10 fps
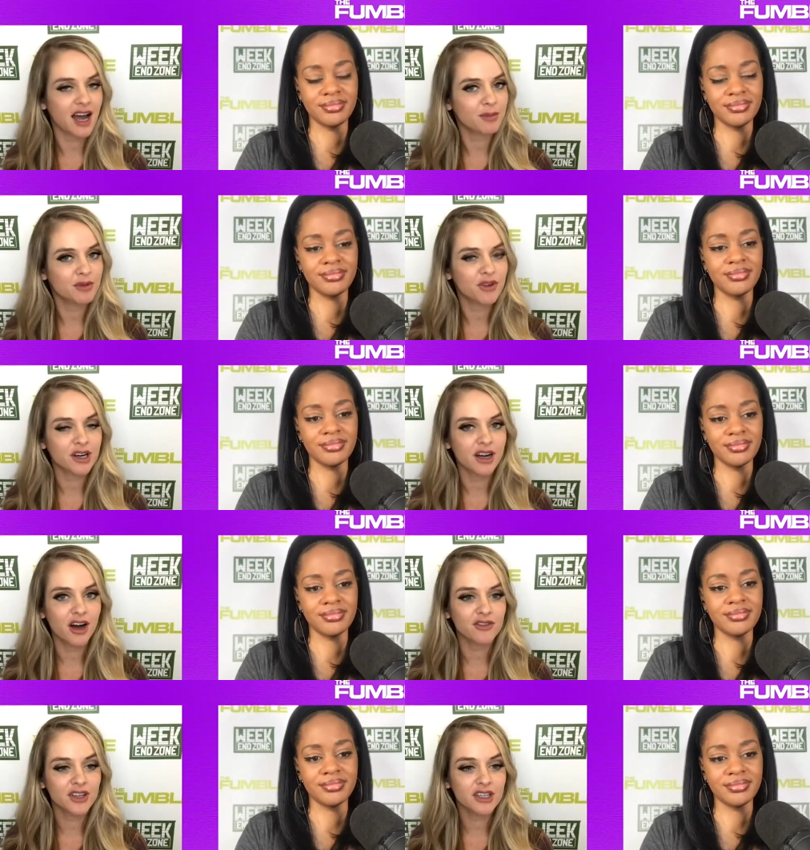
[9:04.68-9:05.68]
Speaker 1: that happen very
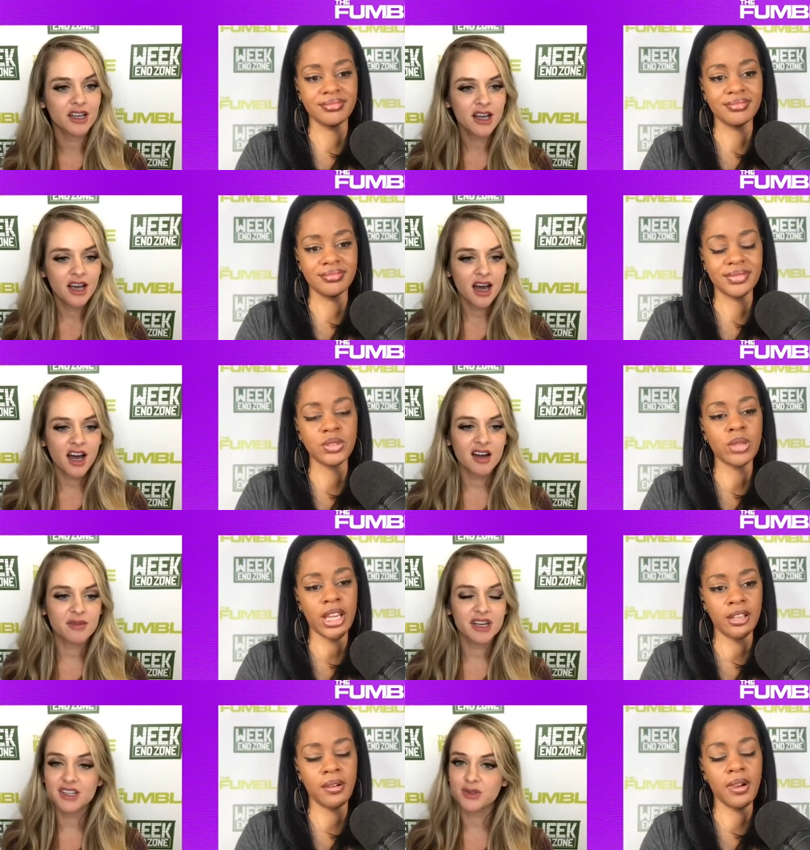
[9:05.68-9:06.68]
often. Um,
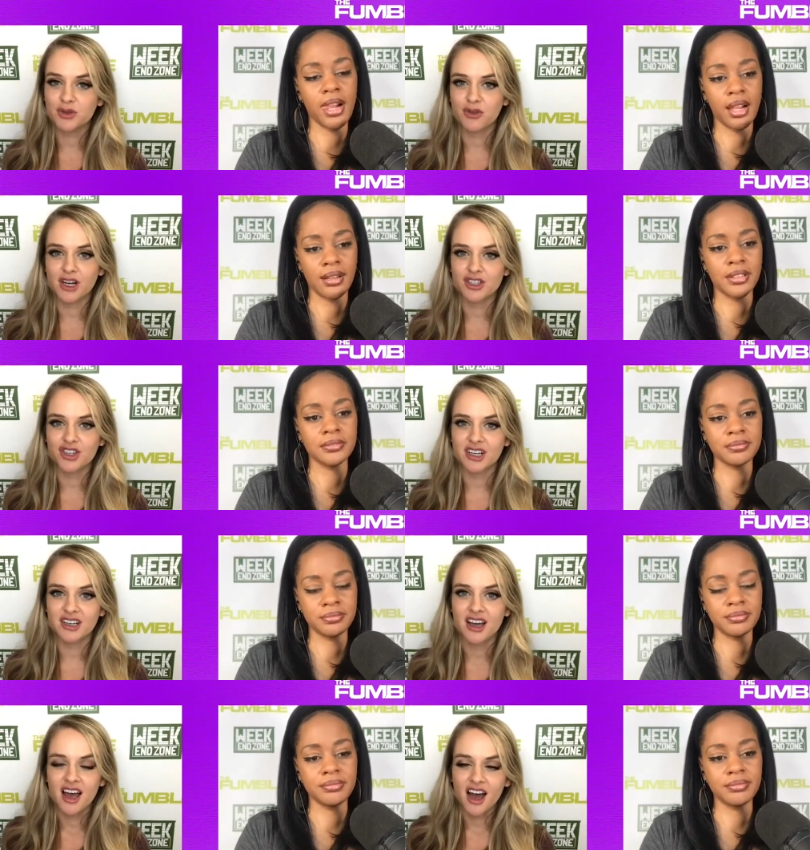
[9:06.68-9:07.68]
right. It is refreshing.
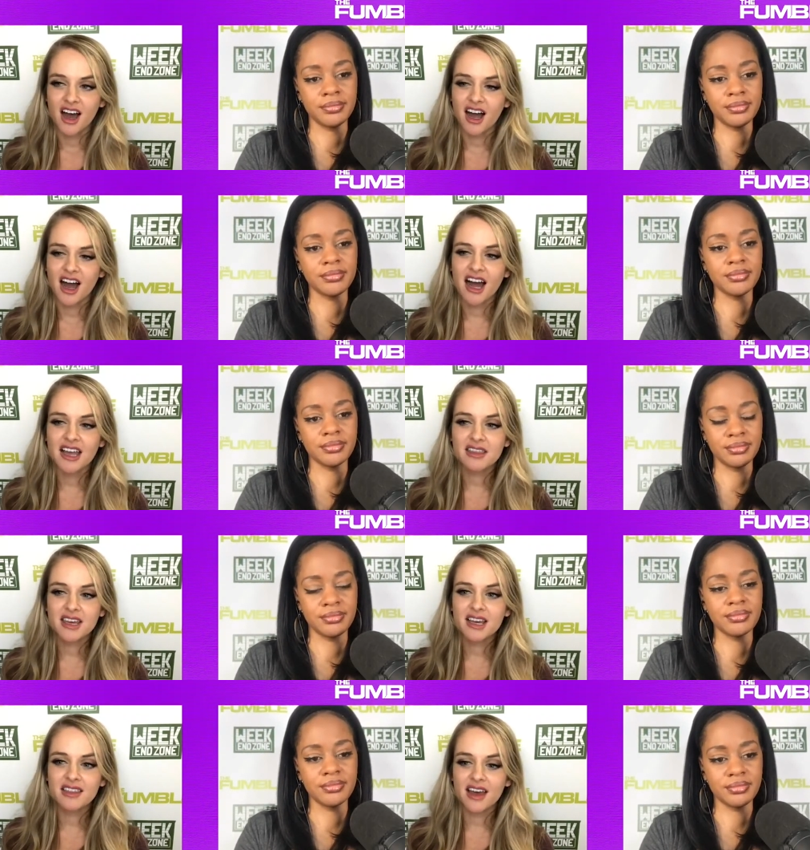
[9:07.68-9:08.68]
Uh, I
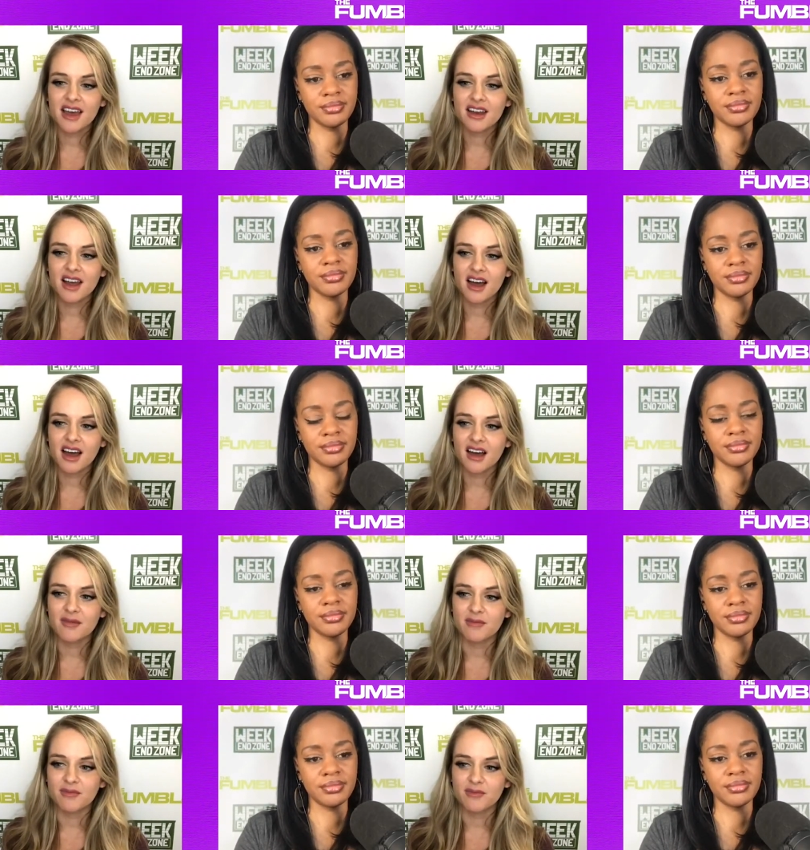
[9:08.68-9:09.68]
think that
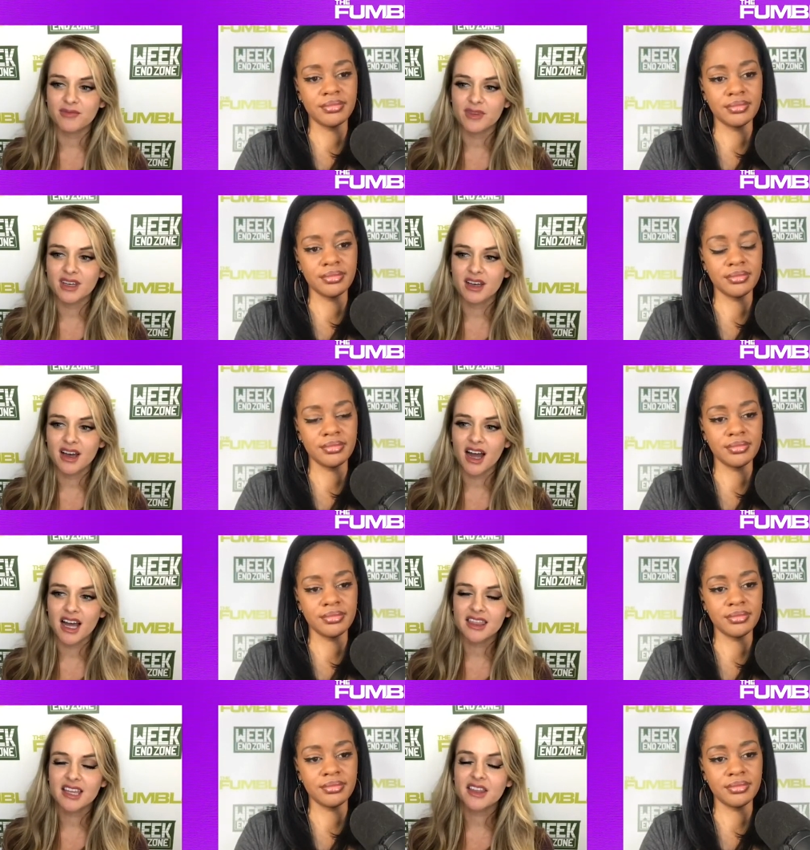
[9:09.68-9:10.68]
um,
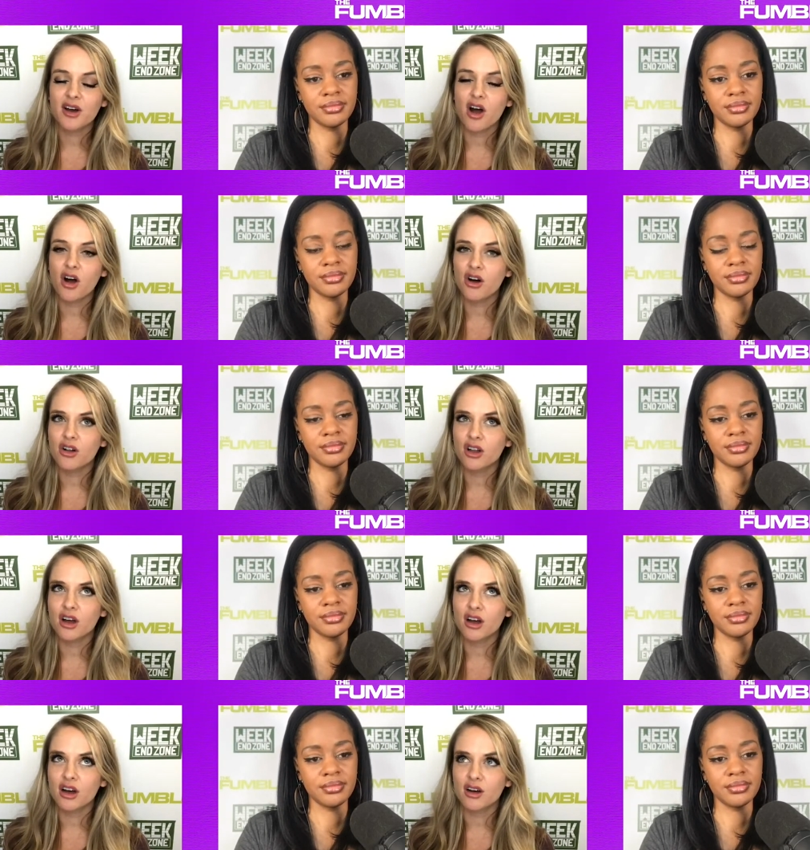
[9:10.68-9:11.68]
I think that
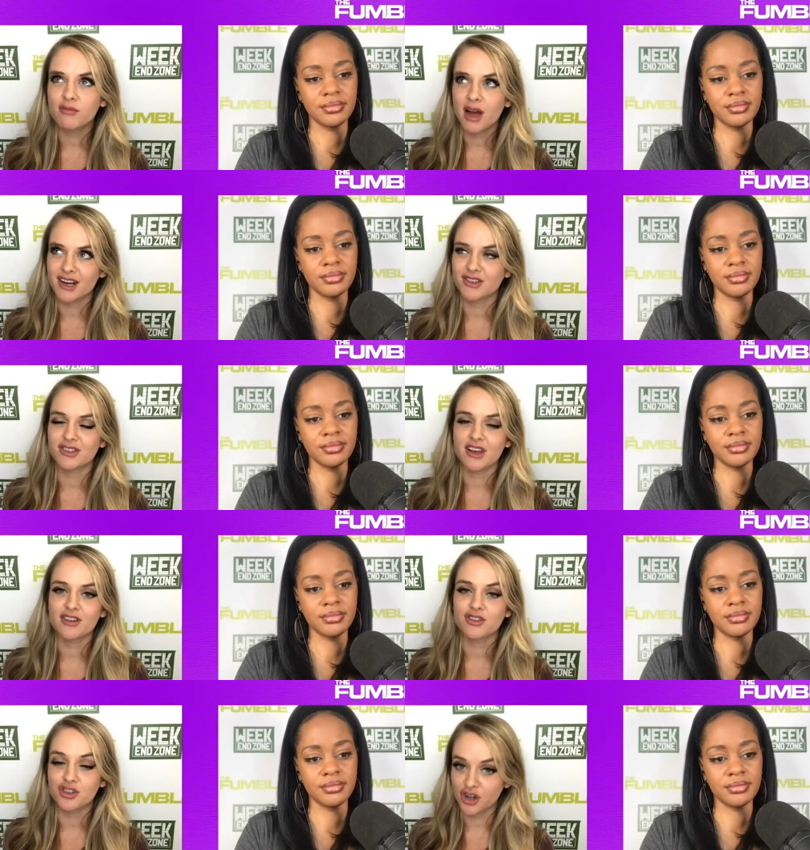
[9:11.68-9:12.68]
all Meyers
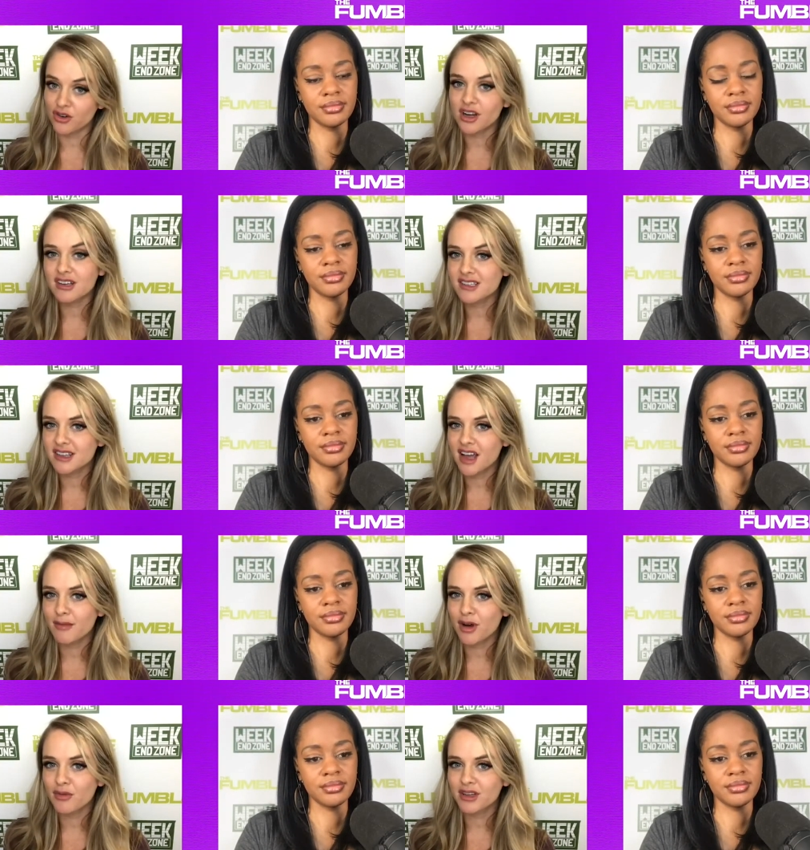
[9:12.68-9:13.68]
Leonard showed us in
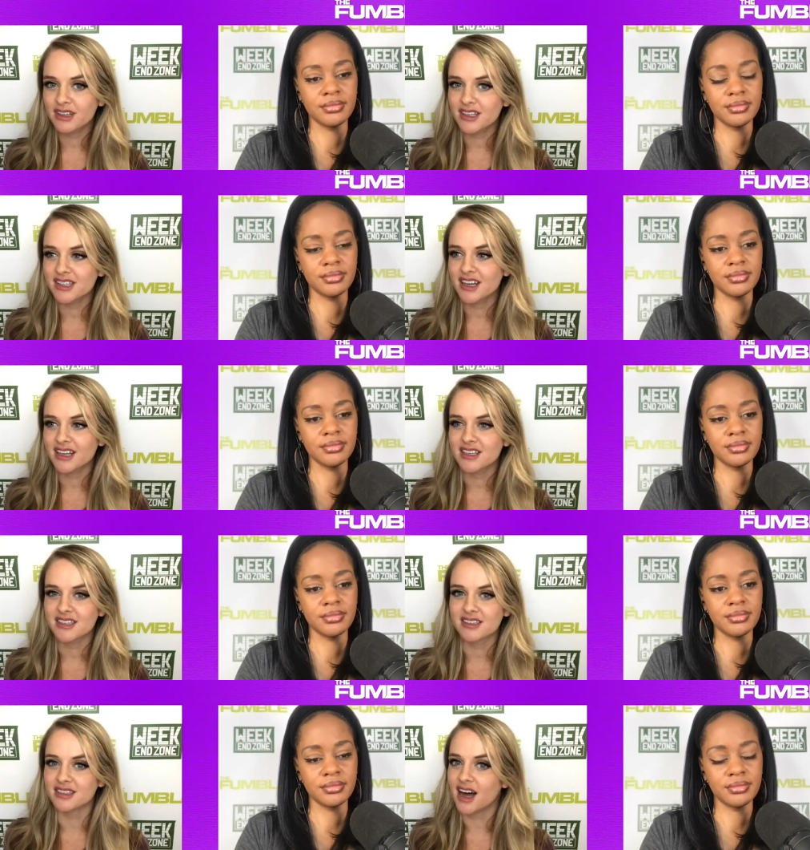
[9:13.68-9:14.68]
that moment is that
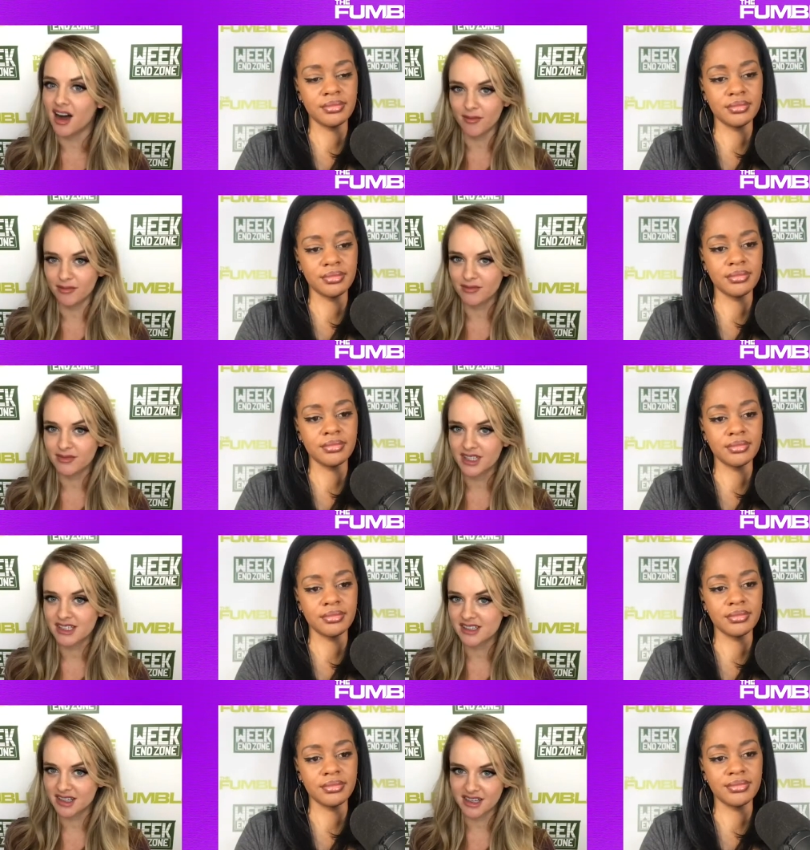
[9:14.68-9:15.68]
he's dumb
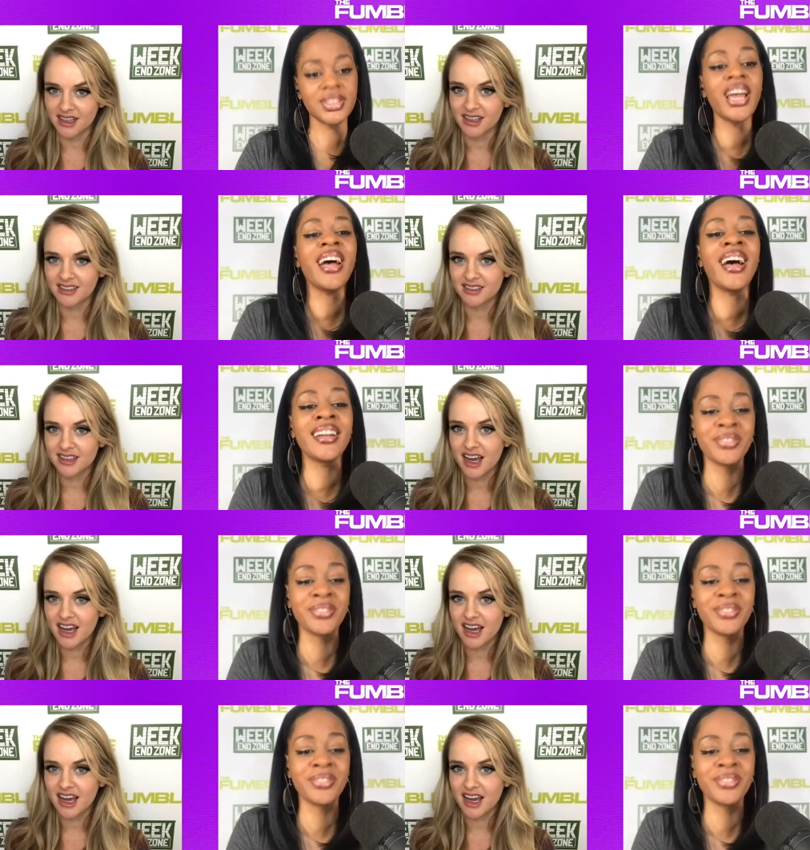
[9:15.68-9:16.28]
he's an idiot.